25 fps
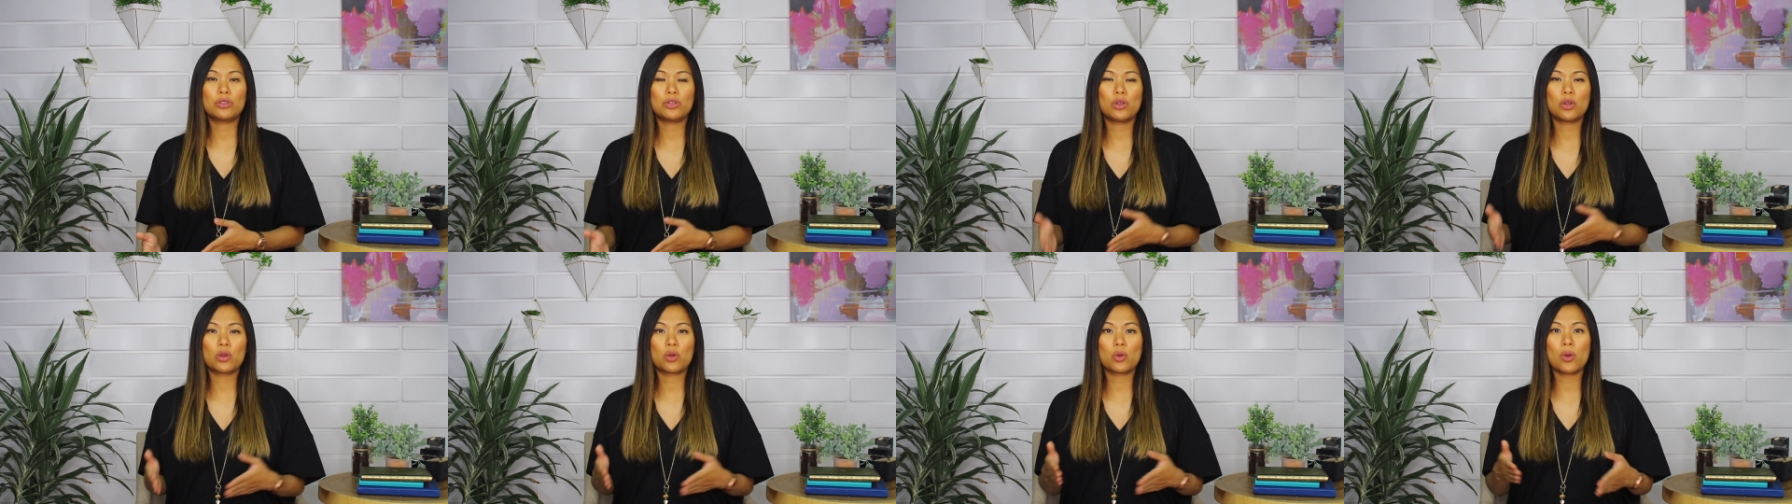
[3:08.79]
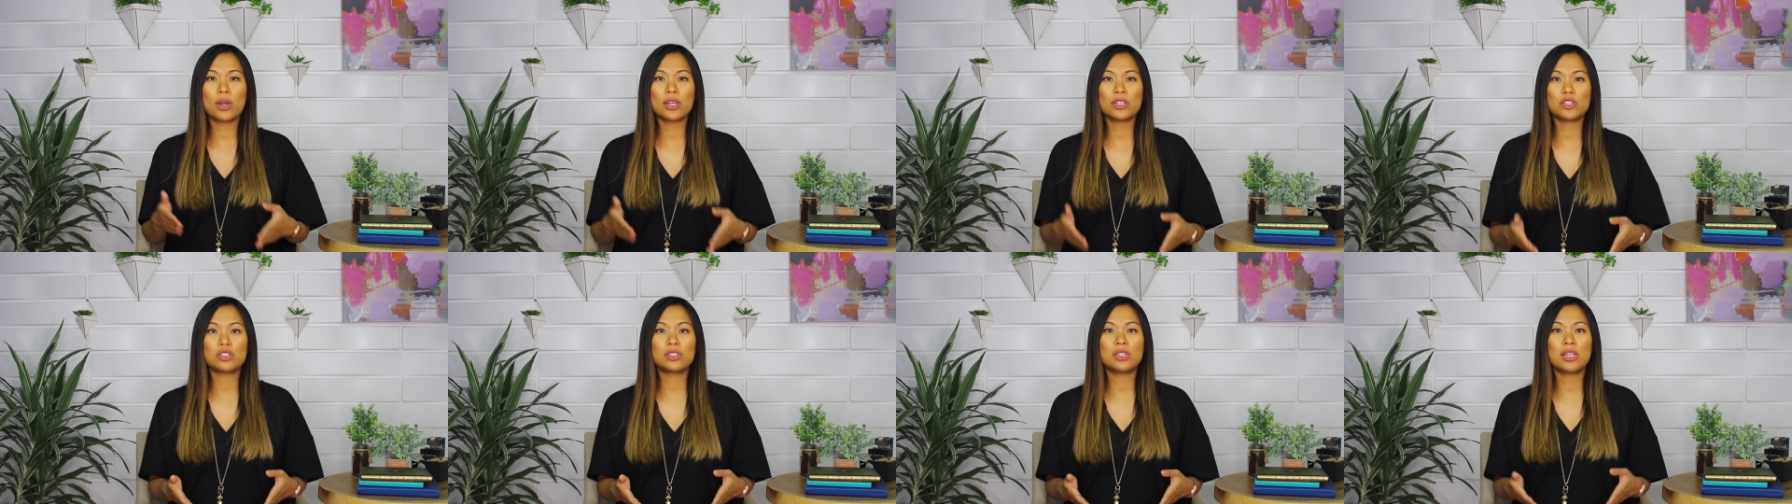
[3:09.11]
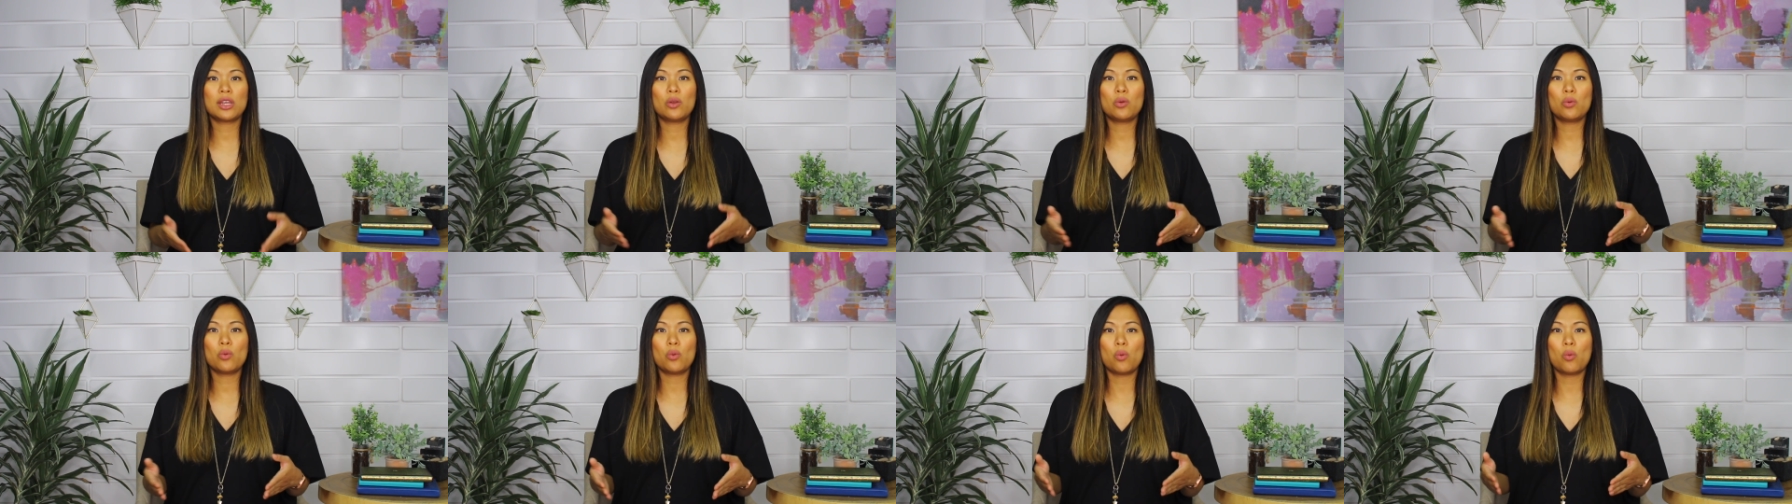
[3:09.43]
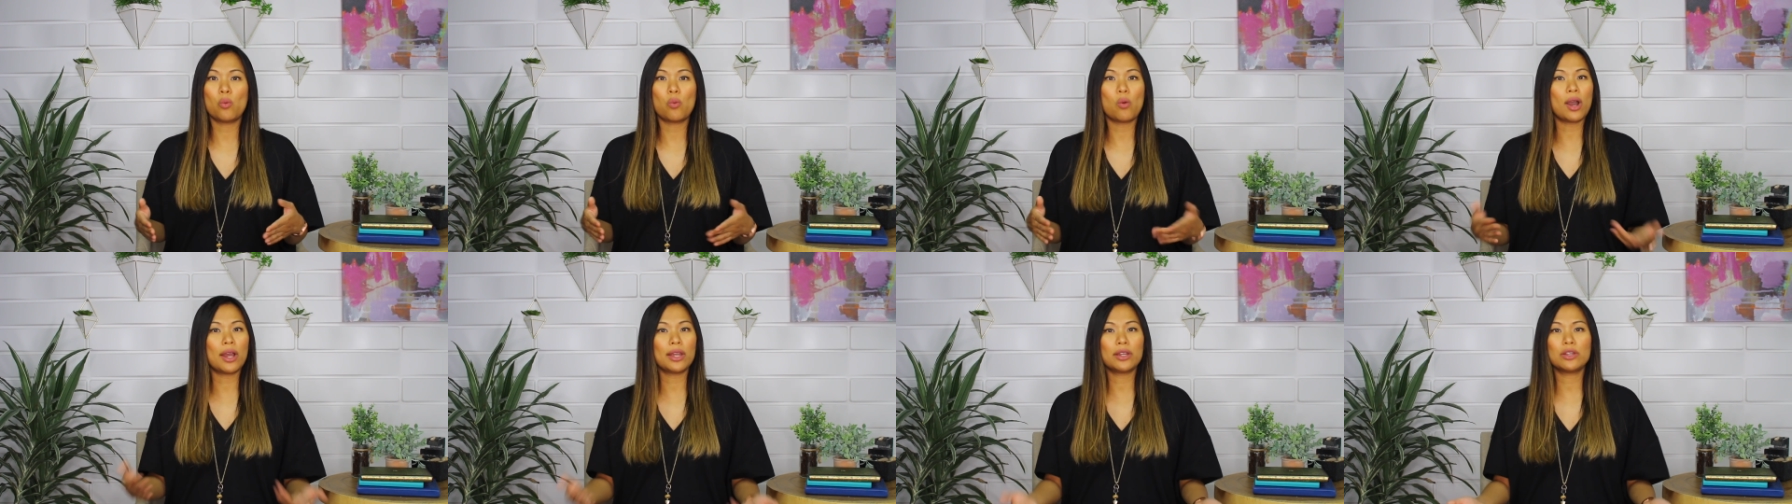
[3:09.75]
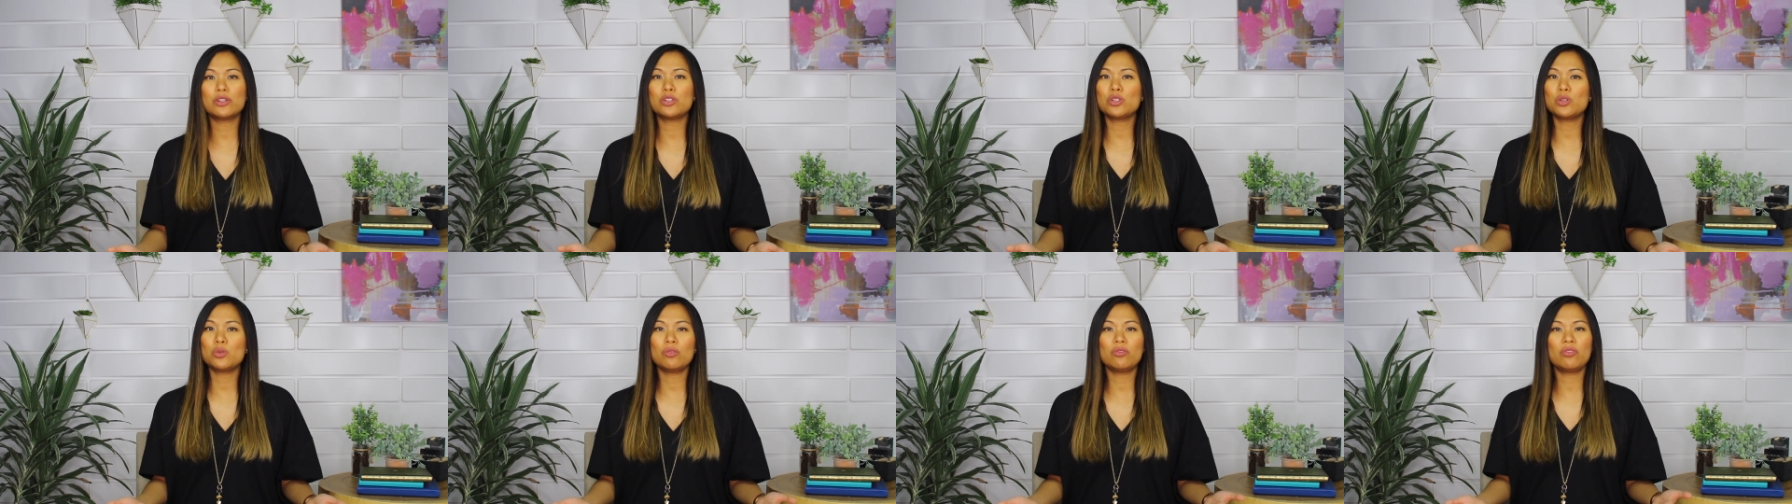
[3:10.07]
you're questioning why
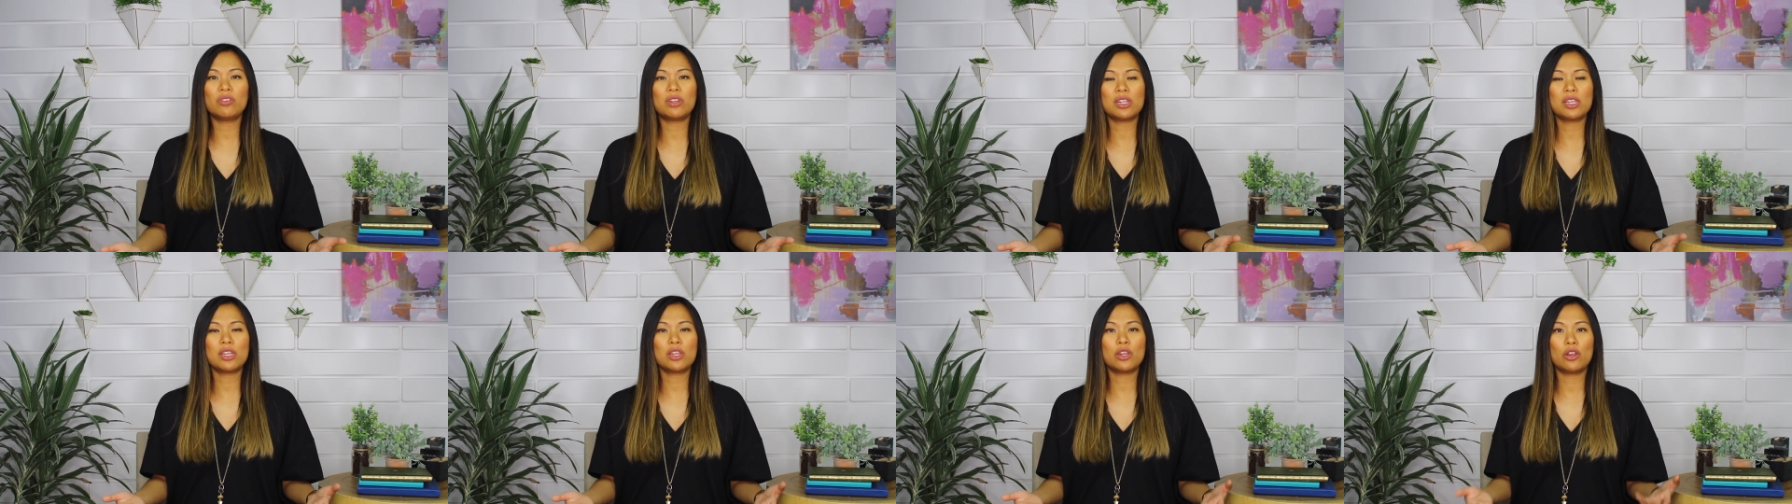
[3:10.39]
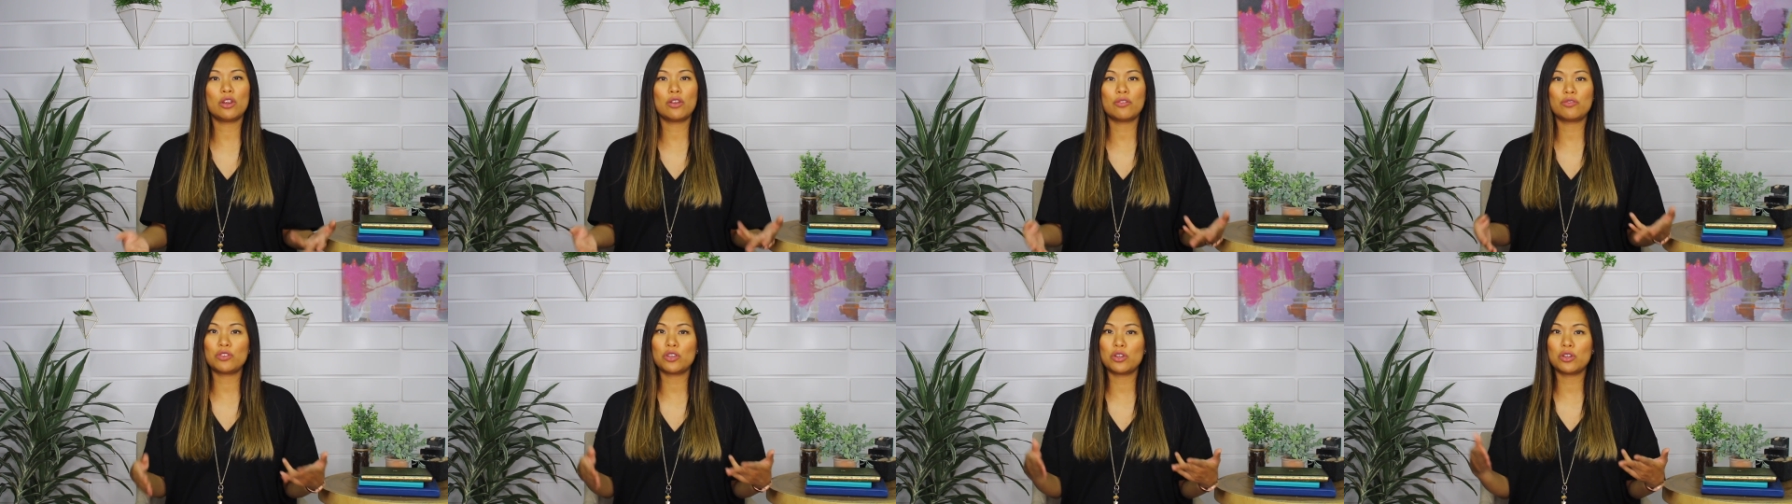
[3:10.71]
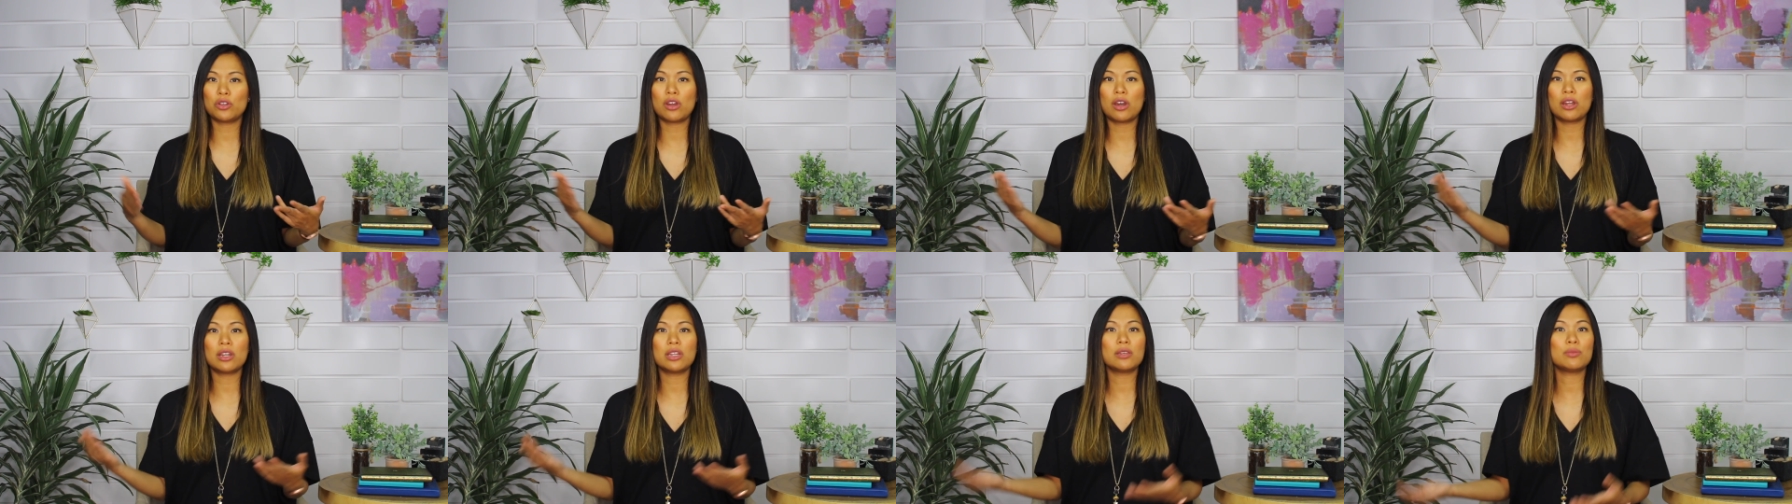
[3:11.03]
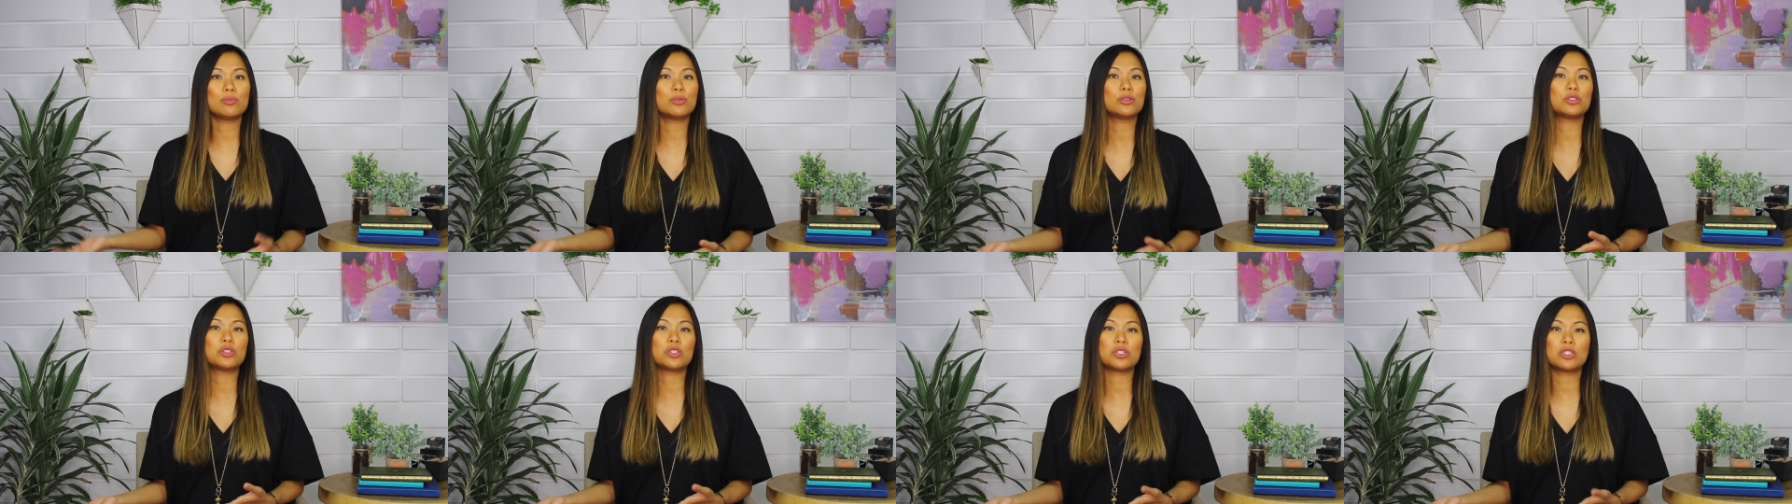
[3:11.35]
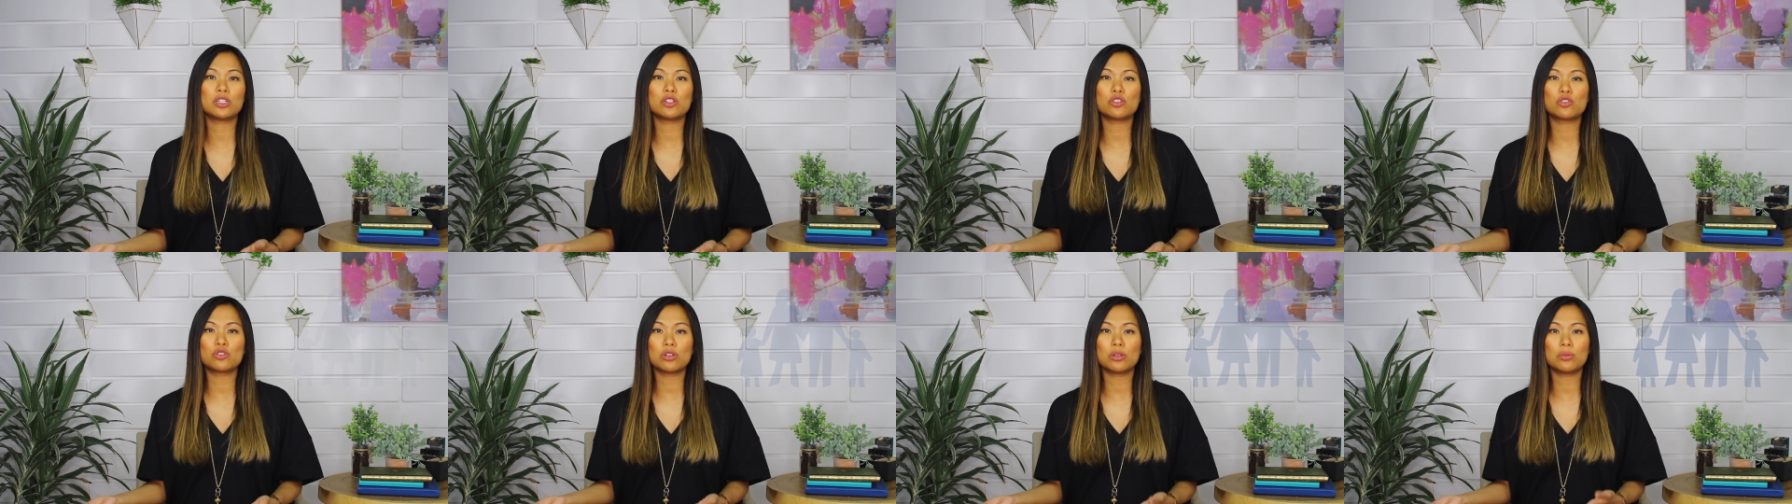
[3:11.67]
are you even here if you're not able to
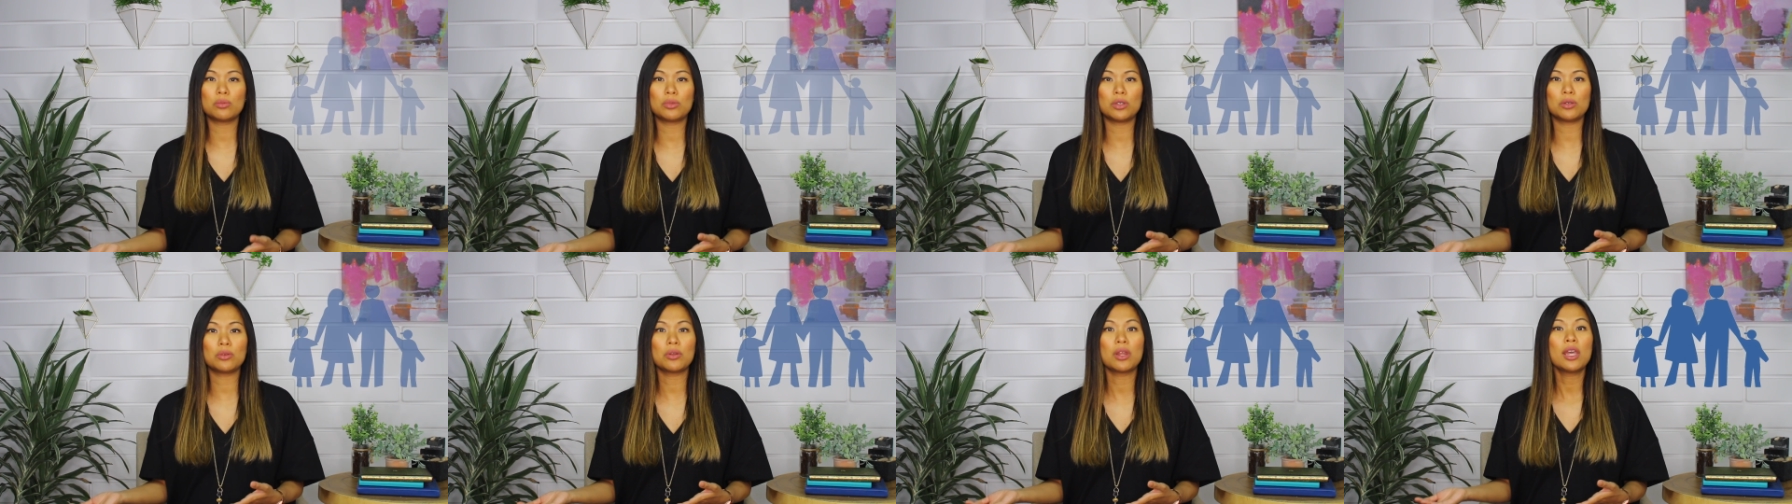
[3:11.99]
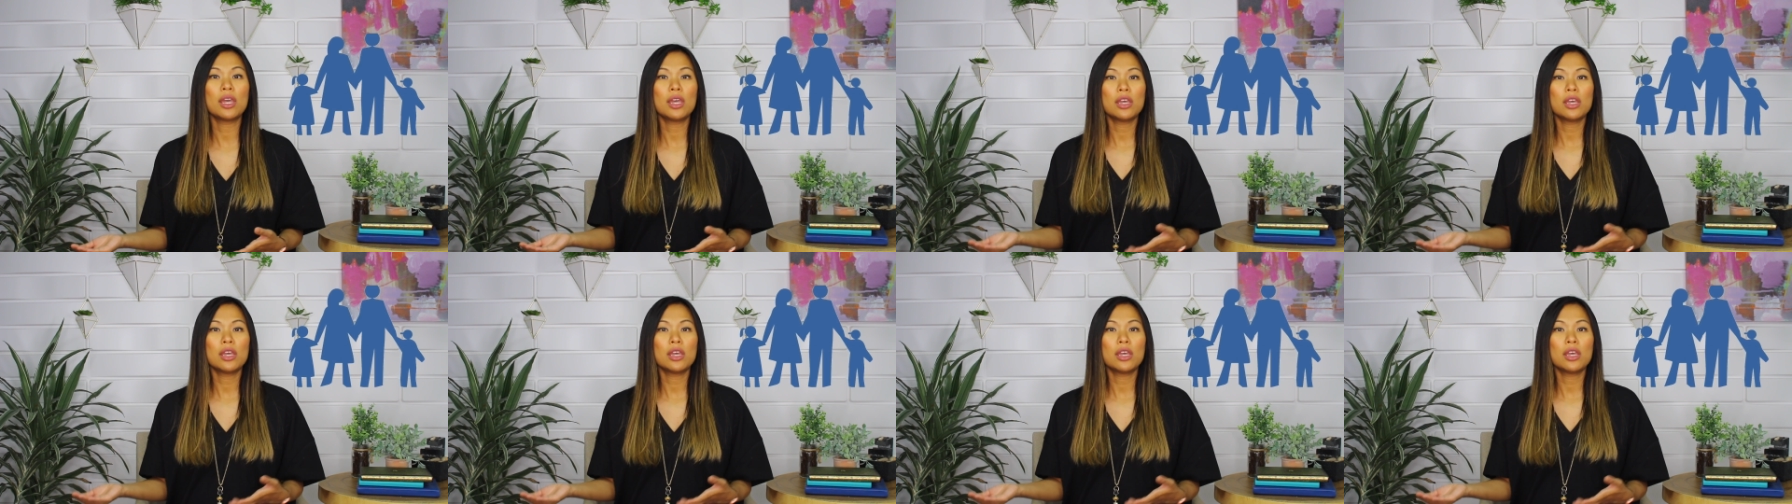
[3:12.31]
contribute